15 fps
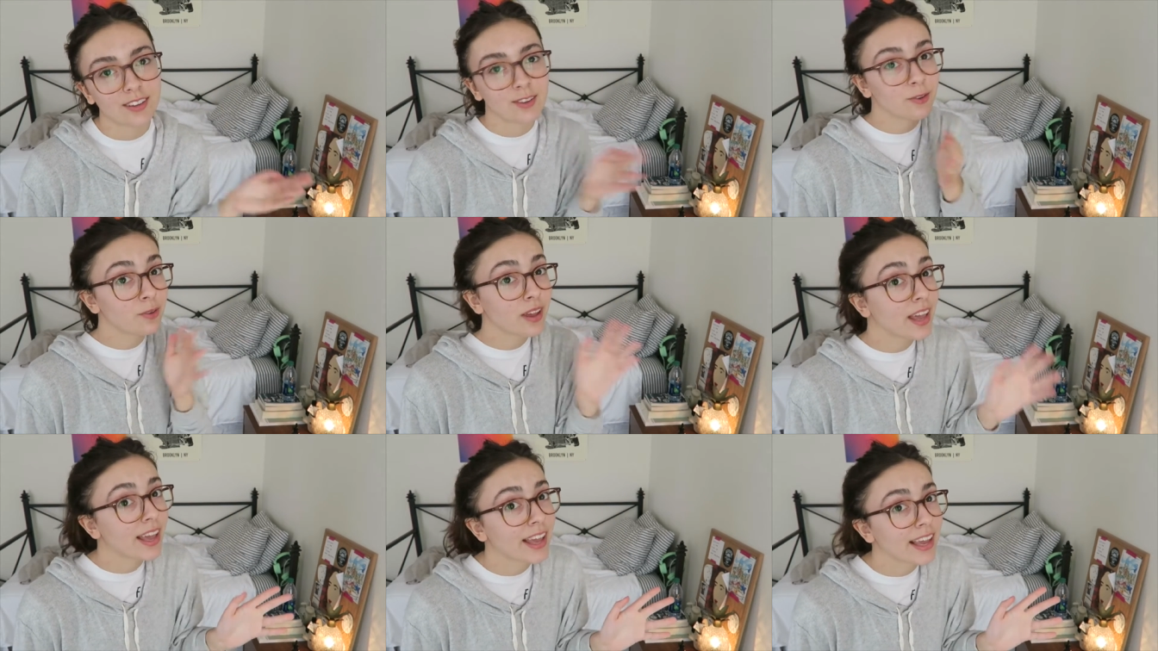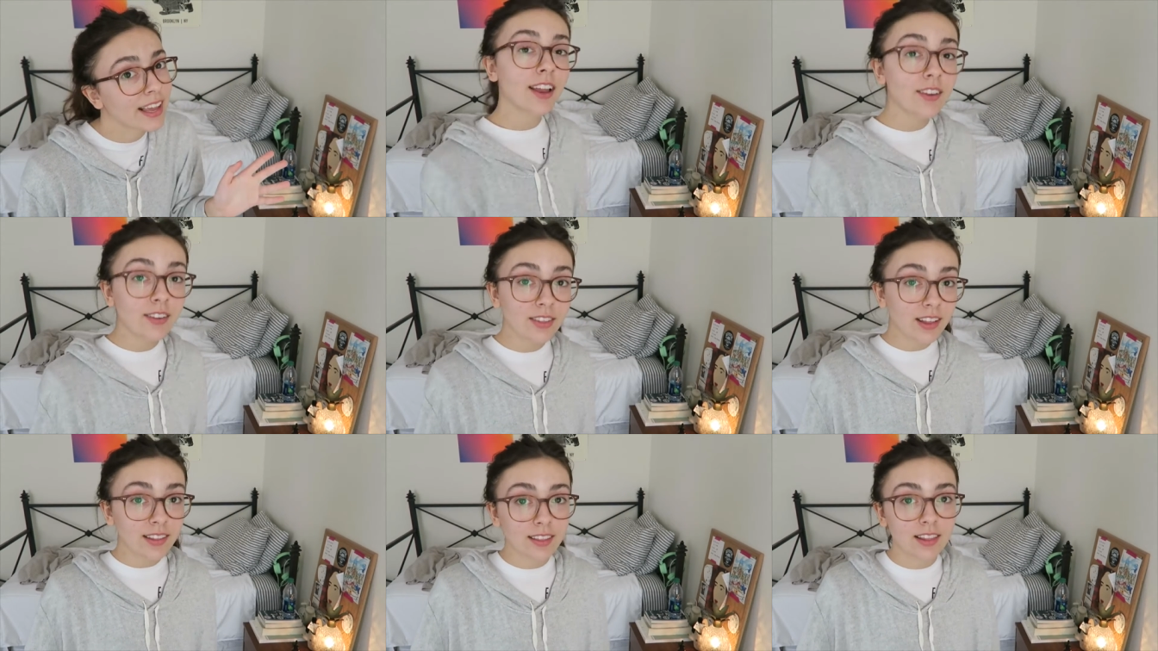It's okay. I
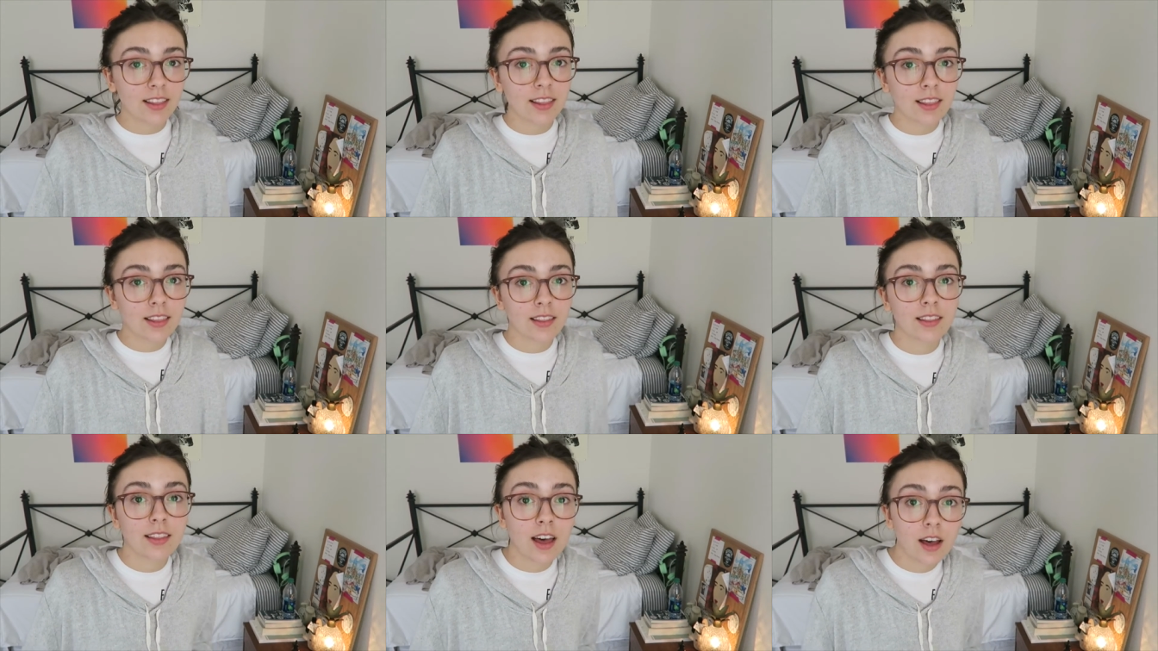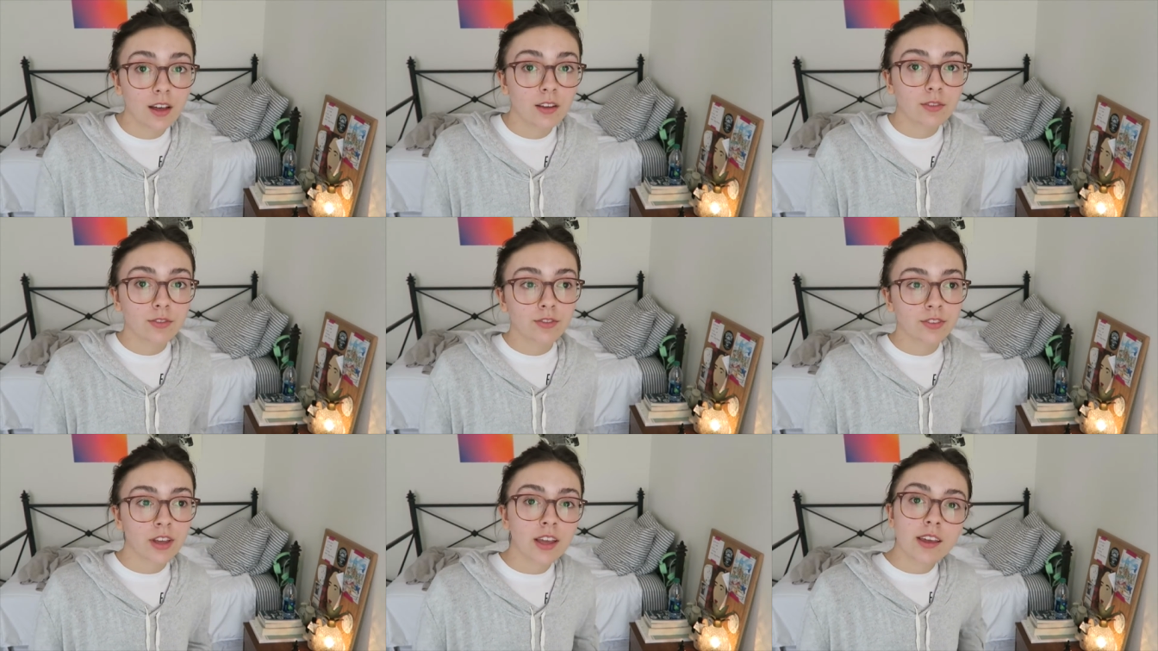just think that
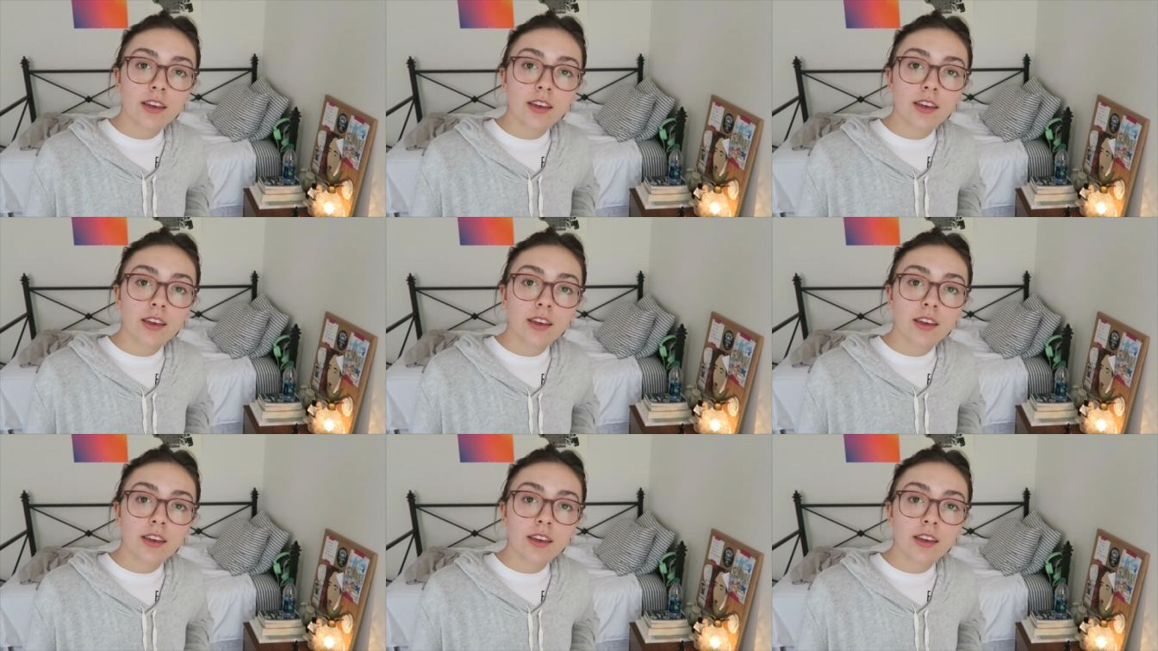love